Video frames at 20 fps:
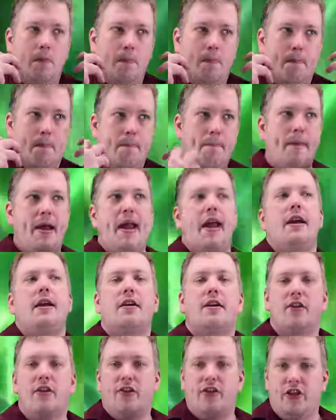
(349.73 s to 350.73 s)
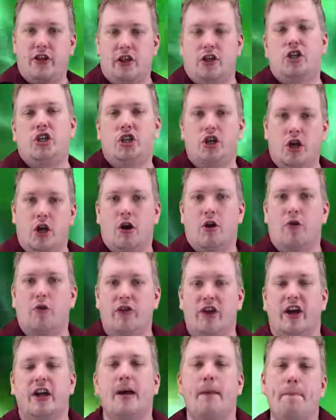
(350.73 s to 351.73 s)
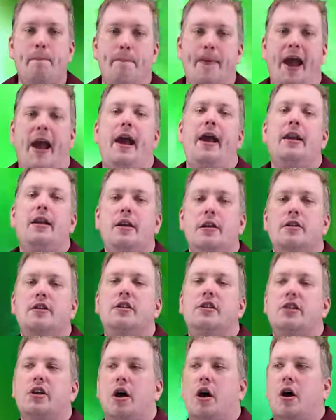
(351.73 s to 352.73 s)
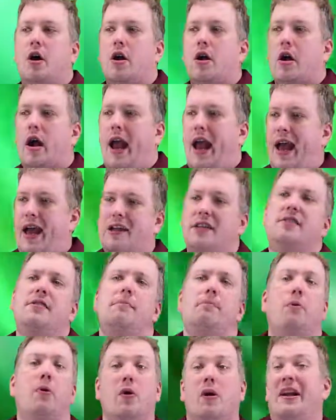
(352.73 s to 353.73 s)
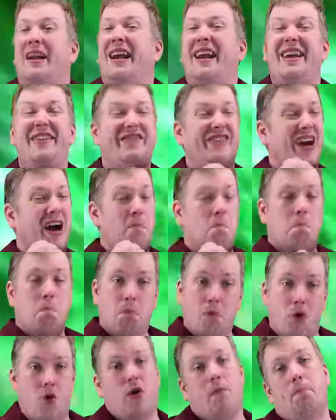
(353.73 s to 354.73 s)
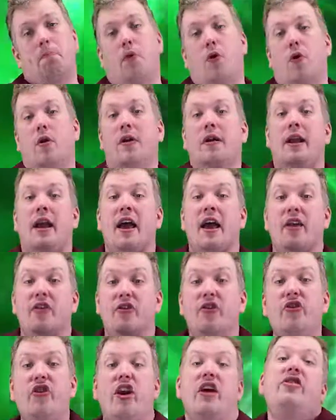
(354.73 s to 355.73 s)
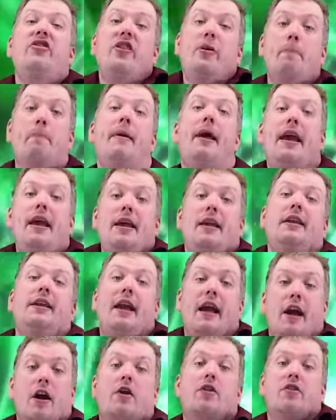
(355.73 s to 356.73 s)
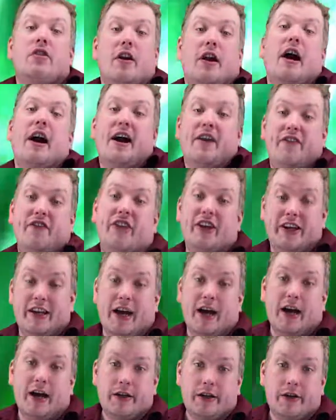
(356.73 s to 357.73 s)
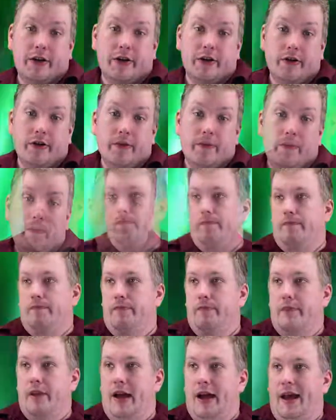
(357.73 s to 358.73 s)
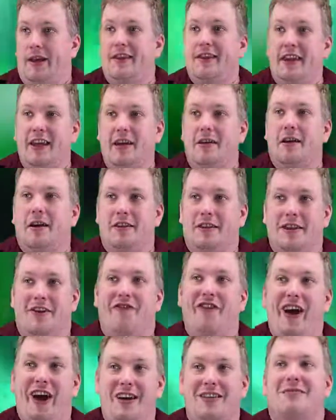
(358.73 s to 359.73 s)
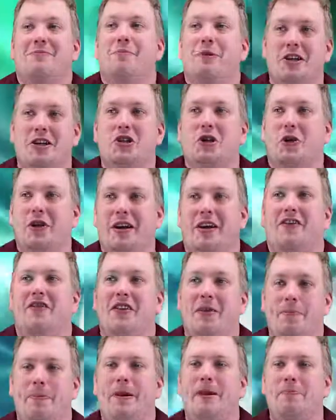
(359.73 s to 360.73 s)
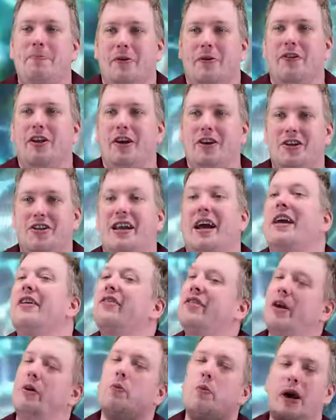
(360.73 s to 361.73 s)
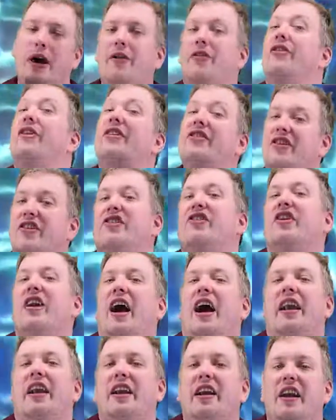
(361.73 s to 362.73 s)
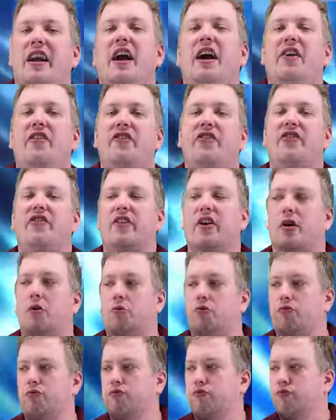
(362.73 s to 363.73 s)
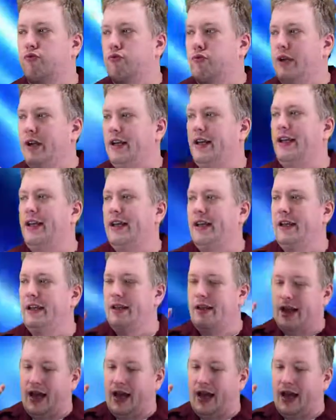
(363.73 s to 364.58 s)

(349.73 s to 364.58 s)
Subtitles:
make the show. The companions are as important, if not more important, than the main character of the Doctor. I think the vast majority of the people that are saying that, well, this is not enough, really